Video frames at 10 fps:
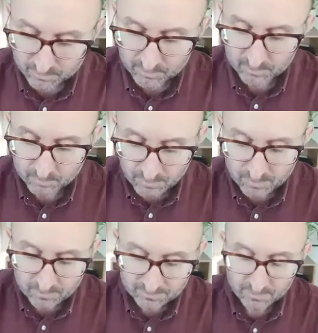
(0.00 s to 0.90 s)
social
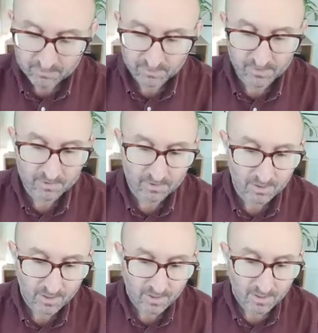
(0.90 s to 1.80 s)
media, etc.,
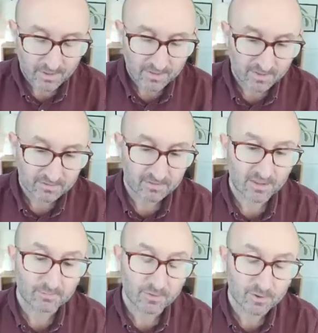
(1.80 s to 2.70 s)
gets
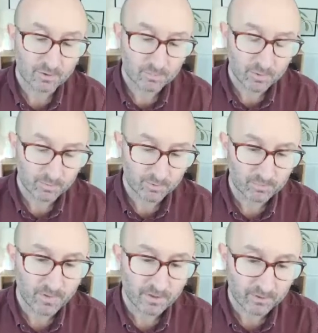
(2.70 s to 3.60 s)
delivered to the pupils
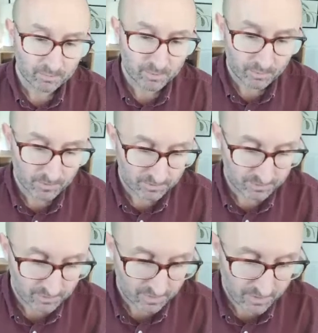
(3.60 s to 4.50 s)
by other
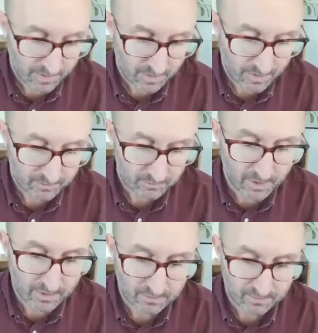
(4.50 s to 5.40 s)
pupils, as
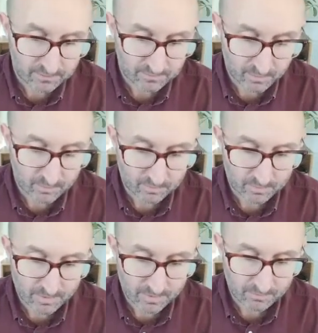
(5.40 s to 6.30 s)
well as
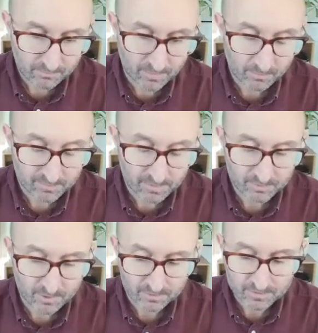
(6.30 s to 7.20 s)
from Sleep
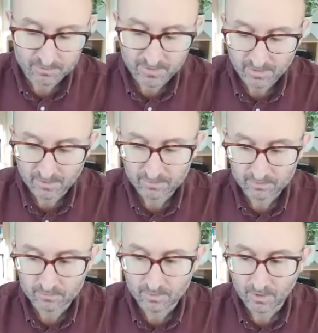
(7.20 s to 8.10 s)
Scotland directly.
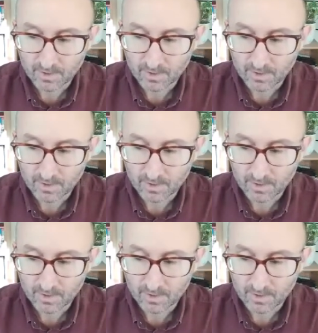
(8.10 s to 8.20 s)
So